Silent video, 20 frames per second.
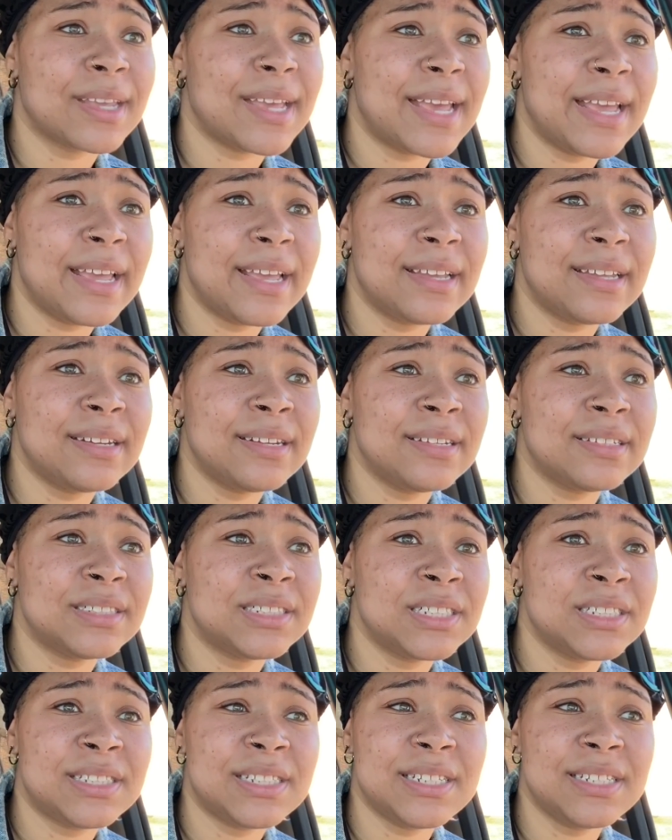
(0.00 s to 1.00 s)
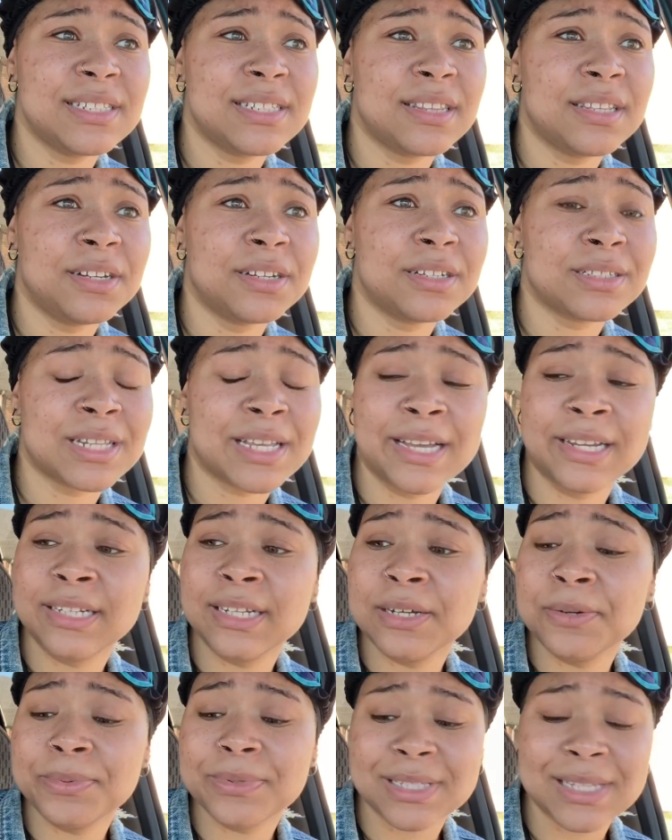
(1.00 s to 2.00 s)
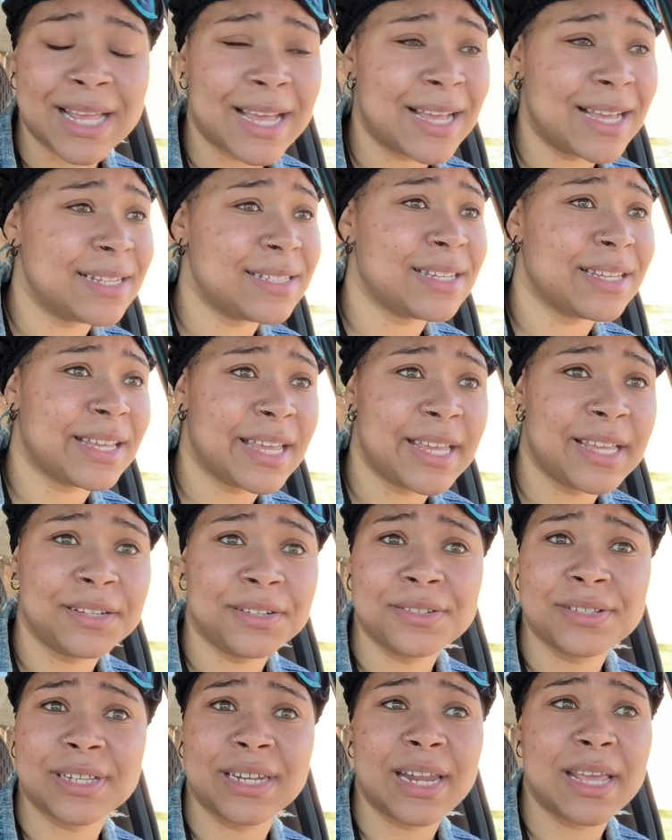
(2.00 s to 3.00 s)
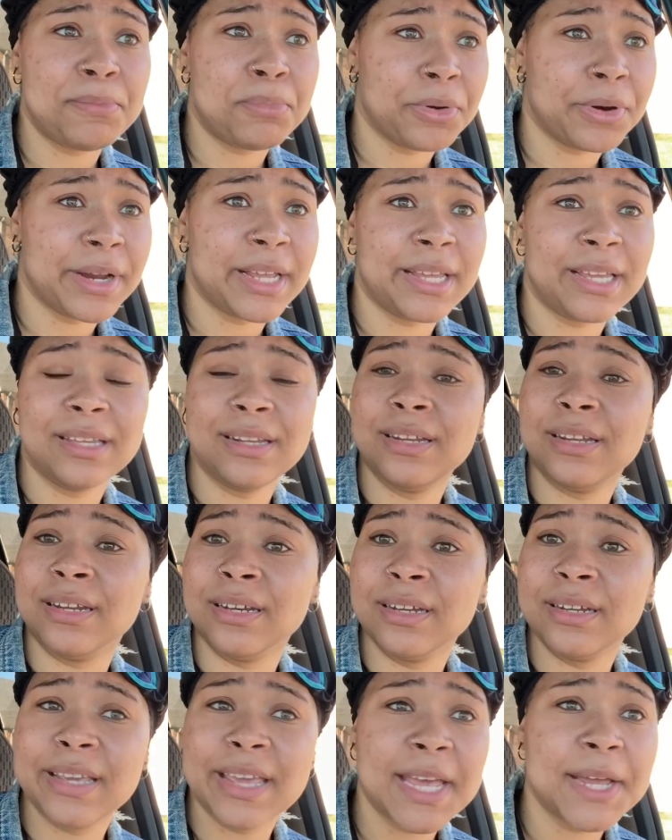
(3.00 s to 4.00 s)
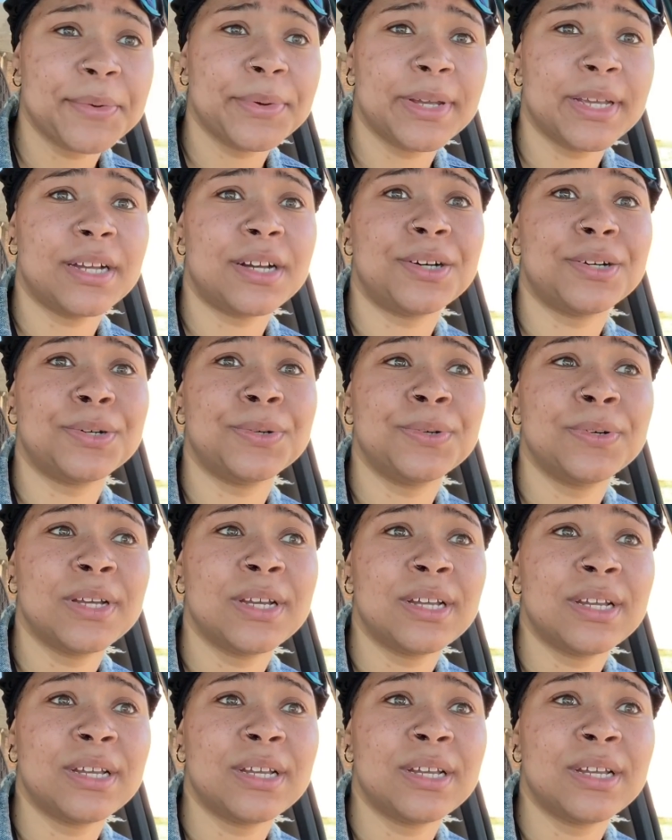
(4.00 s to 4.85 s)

and she sees that the girls are out there with signs and candles, and they praying and carrying on.